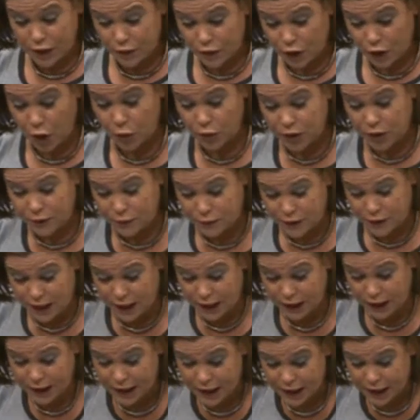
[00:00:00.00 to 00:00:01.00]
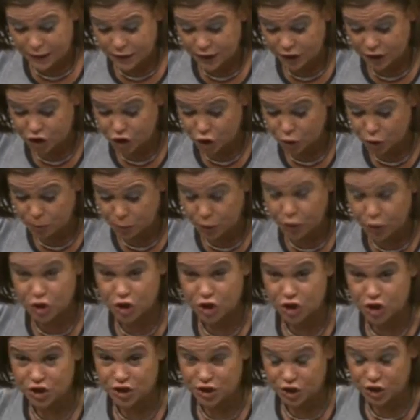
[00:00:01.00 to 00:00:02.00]
The only thing that your
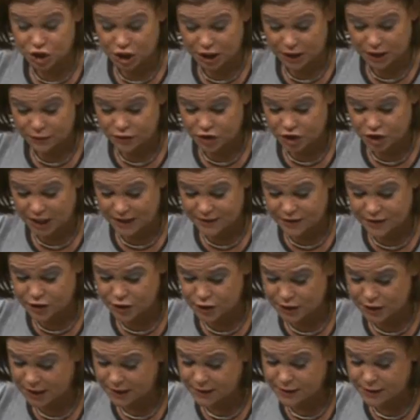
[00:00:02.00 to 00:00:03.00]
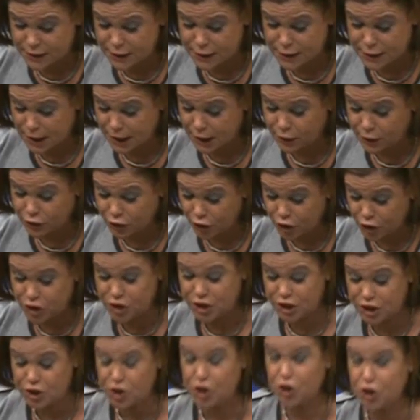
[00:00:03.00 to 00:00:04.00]
budget achieved yesterday is to take
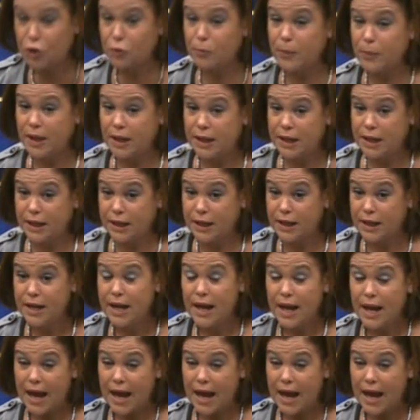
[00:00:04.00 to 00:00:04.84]
32 million